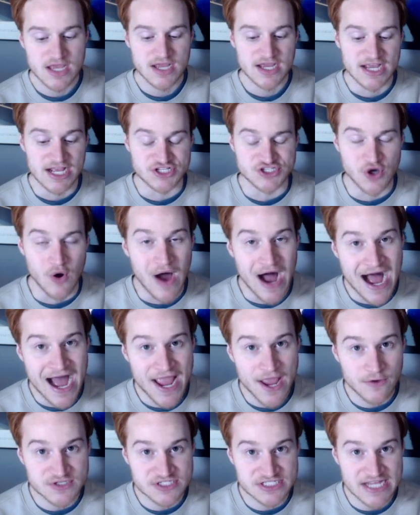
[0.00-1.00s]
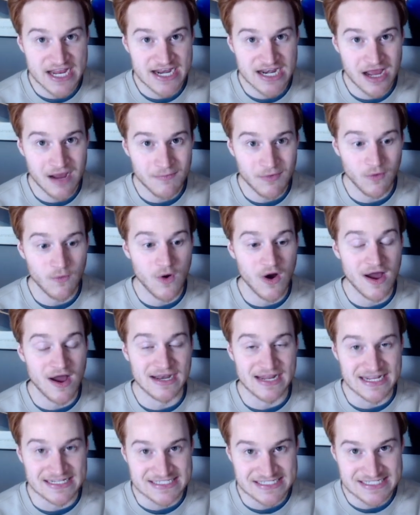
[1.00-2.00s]
It's Ohio State number
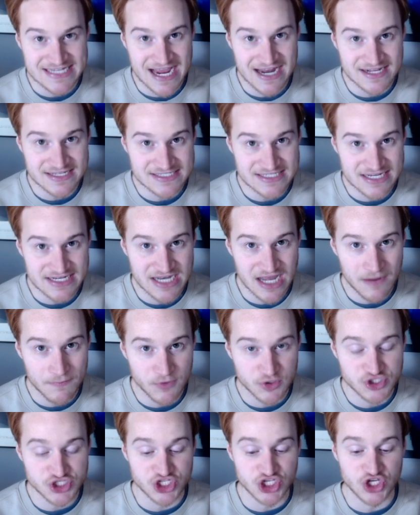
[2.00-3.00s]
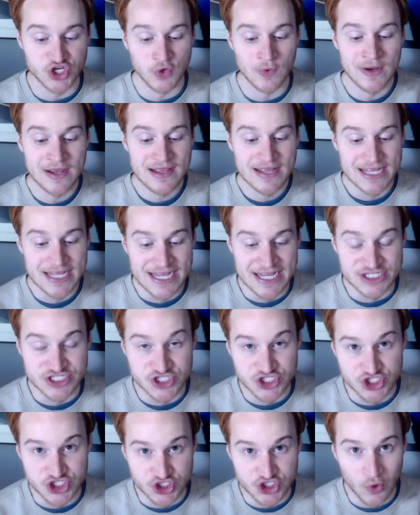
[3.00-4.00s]
1. It's Tennessee number 2.
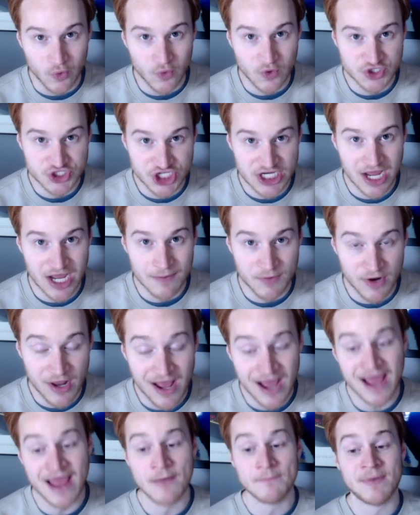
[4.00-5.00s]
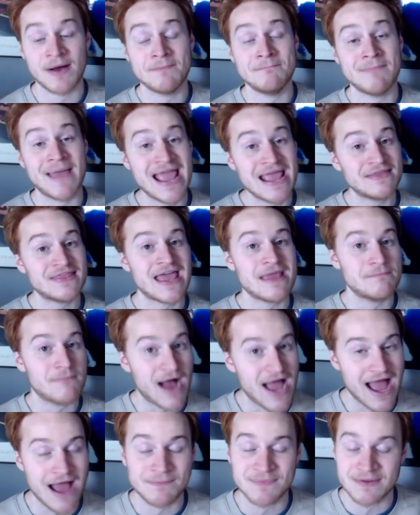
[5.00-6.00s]
It's Georgia number, but they
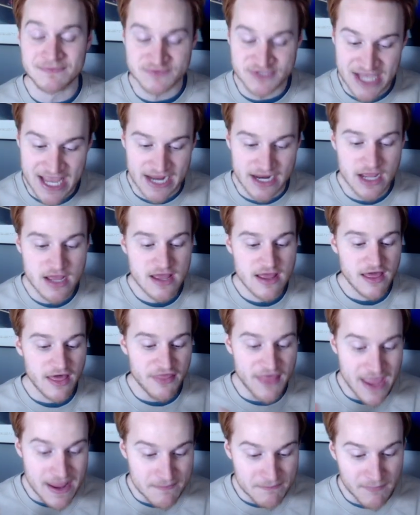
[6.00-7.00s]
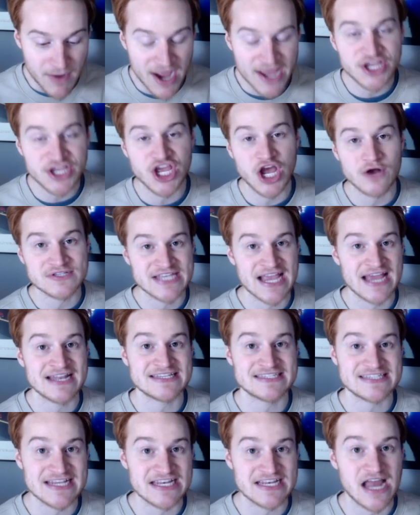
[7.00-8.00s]
might go
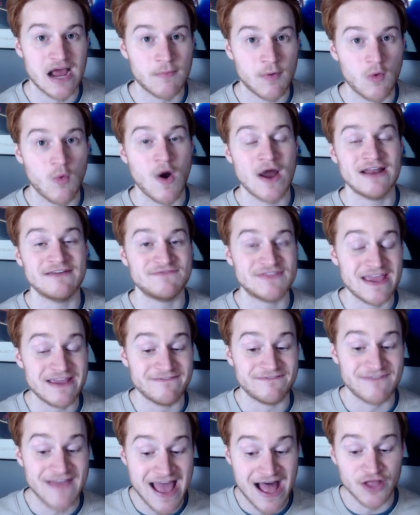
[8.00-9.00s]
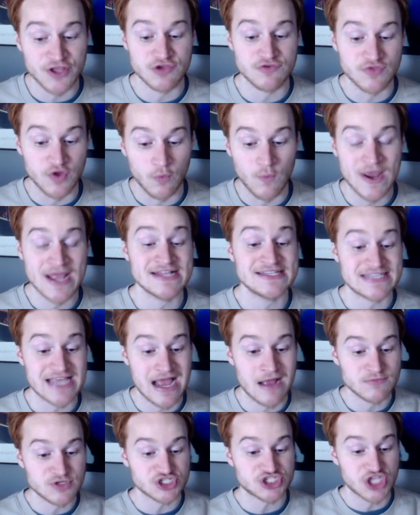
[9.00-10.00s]
Tennessee number 1 if they value the wins.
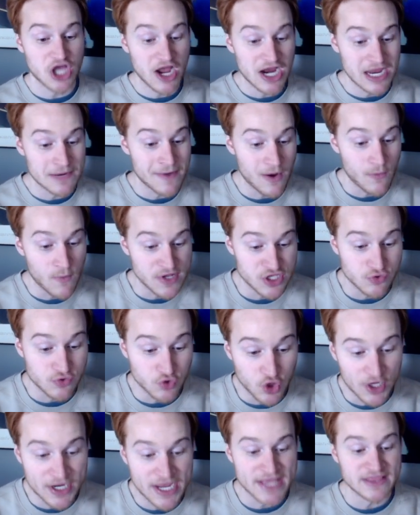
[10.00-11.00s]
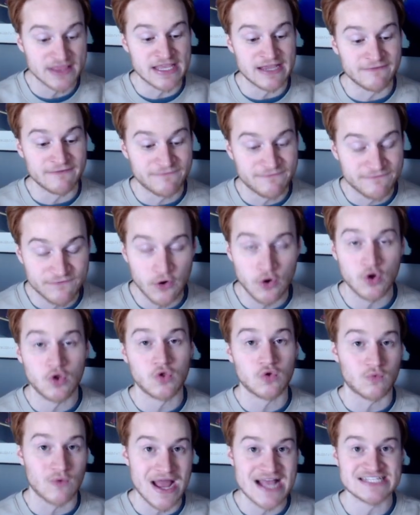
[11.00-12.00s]
I'm just talking about when you look at the
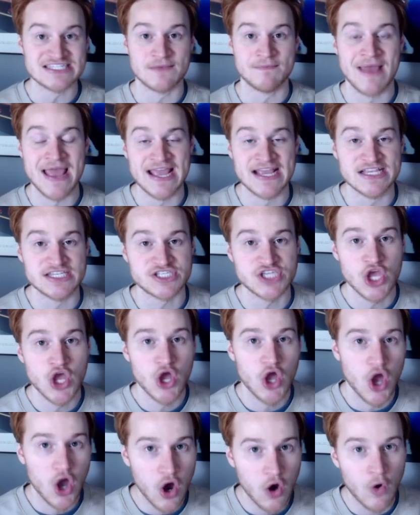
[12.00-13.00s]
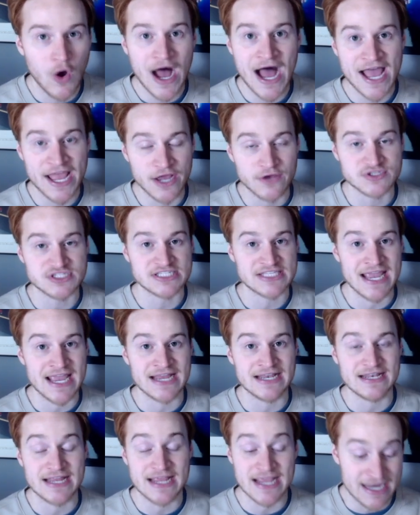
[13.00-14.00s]
full resumes, Ohio
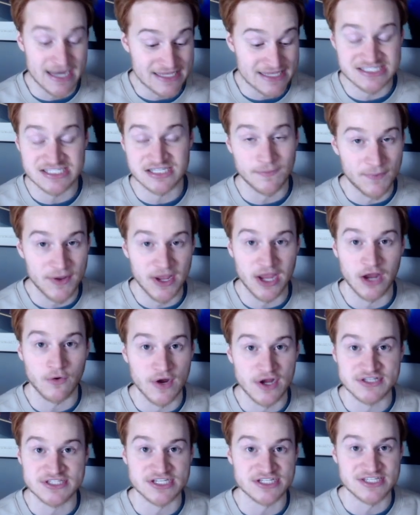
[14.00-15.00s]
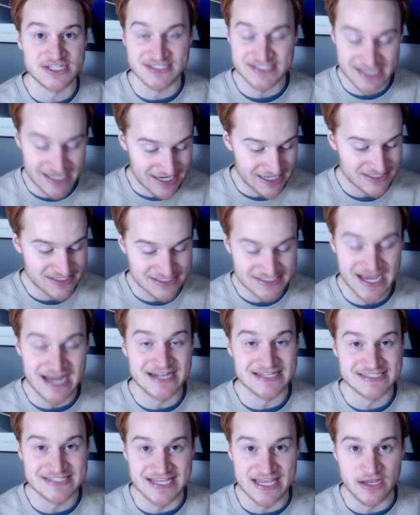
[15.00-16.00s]
State, it is superior to
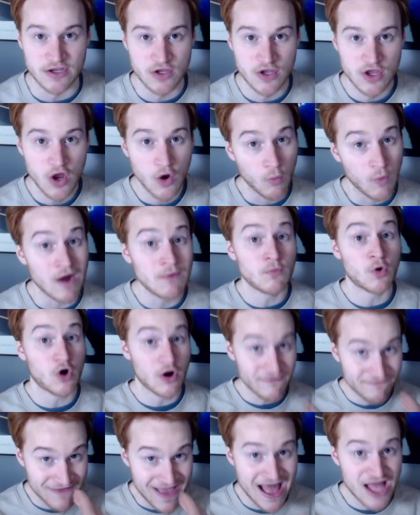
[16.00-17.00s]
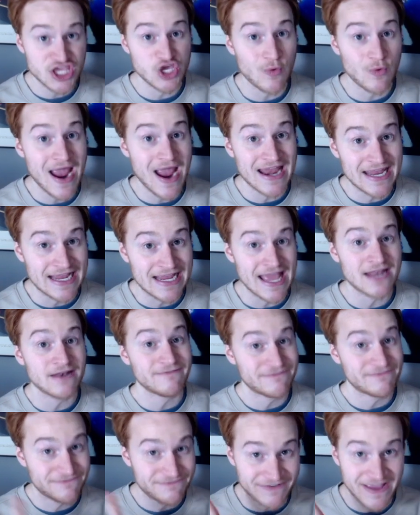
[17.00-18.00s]
Tennessee when we're evaluating
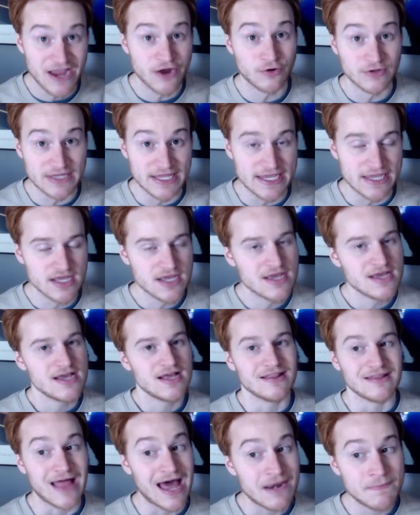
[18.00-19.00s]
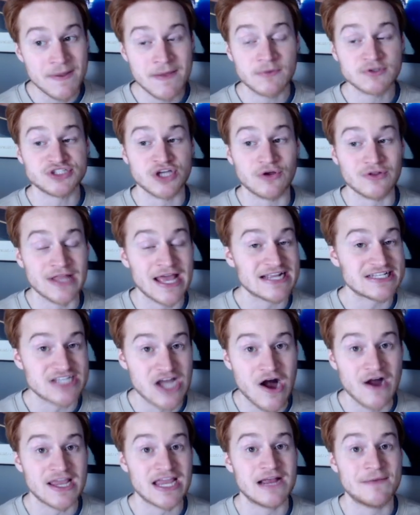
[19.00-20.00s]
it fairly. A lot of people don't like
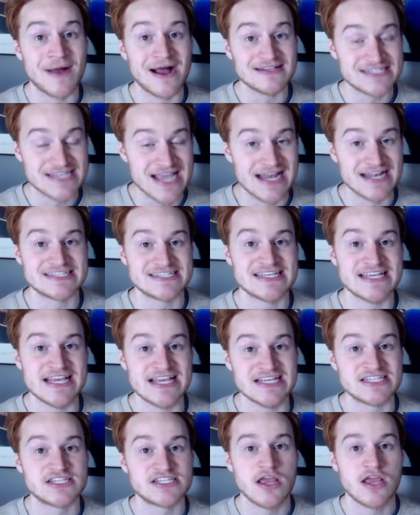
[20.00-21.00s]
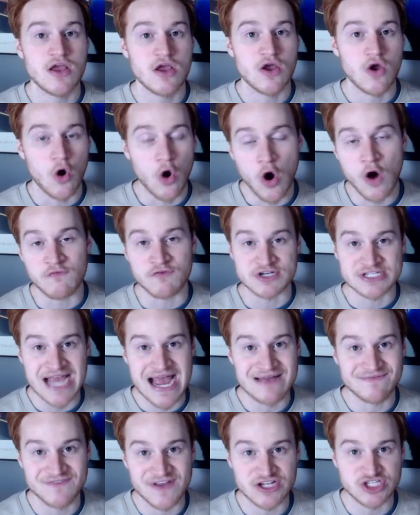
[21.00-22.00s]
talking about Tennessee's
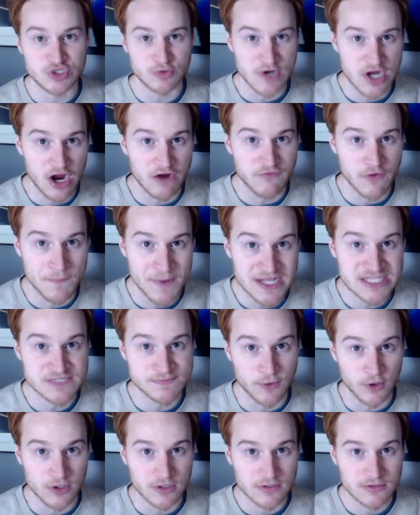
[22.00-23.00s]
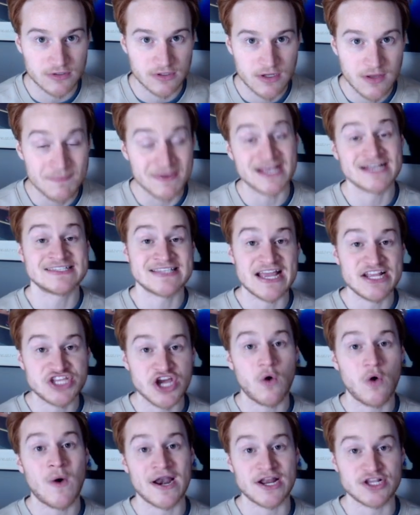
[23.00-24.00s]
overtime victory over Pittsburgh because they
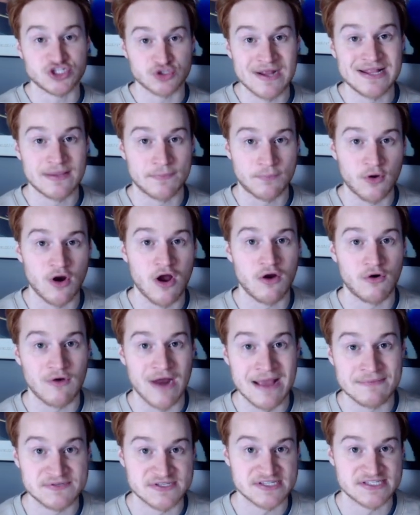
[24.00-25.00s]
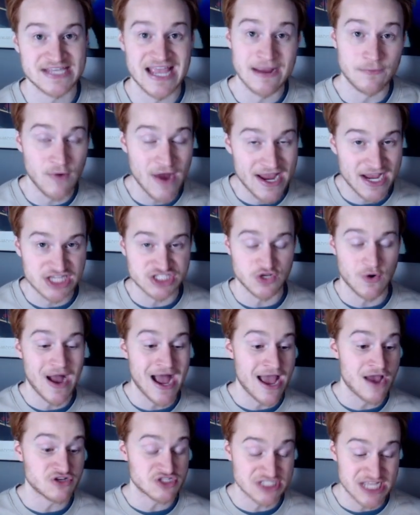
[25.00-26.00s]
don't want to treat the programs the same way because
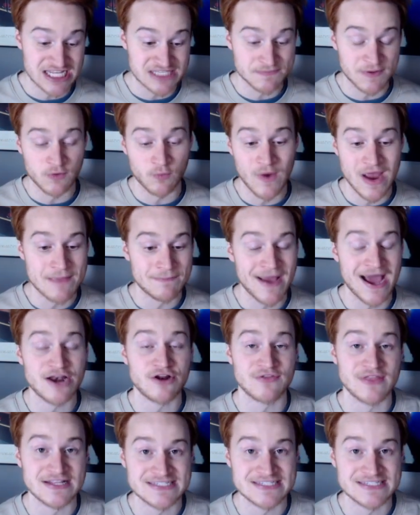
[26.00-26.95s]
Ohio State's been way better than